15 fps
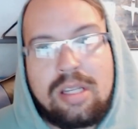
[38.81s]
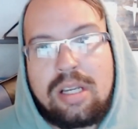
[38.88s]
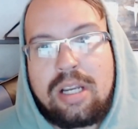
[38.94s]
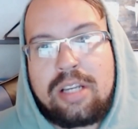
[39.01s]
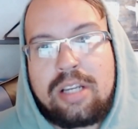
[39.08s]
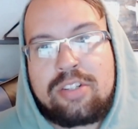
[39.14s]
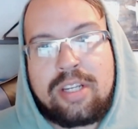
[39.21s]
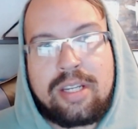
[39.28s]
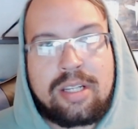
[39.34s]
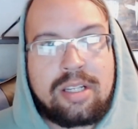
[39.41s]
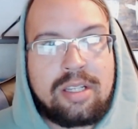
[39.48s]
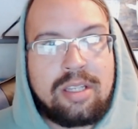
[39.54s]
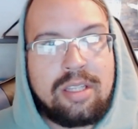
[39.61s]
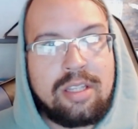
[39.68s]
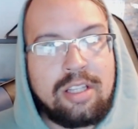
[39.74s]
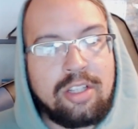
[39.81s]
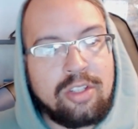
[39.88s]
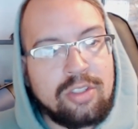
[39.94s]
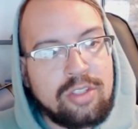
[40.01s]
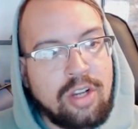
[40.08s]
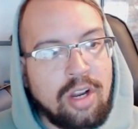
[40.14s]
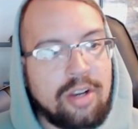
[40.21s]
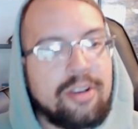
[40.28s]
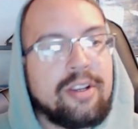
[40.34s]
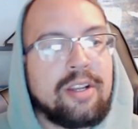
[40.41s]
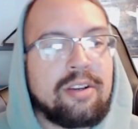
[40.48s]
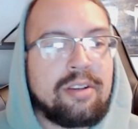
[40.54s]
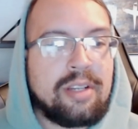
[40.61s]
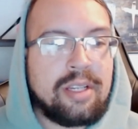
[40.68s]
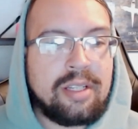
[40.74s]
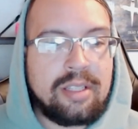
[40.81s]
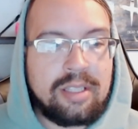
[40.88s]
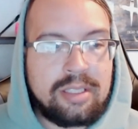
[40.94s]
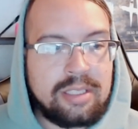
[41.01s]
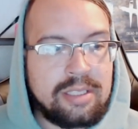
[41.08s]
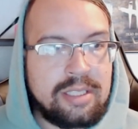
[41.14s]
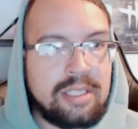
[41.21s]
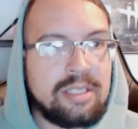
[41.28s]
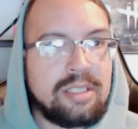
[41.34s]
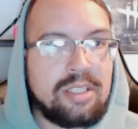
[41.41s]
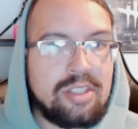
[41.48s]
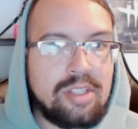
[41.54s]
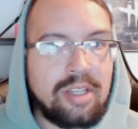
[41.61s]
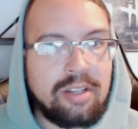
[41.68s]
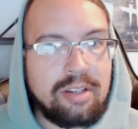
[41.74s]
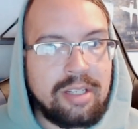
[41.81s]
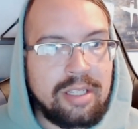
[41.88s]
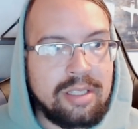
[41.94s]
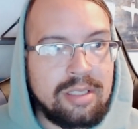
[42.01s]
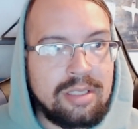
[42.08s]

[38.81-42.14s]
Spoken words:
I check the little card area, like the TCG area.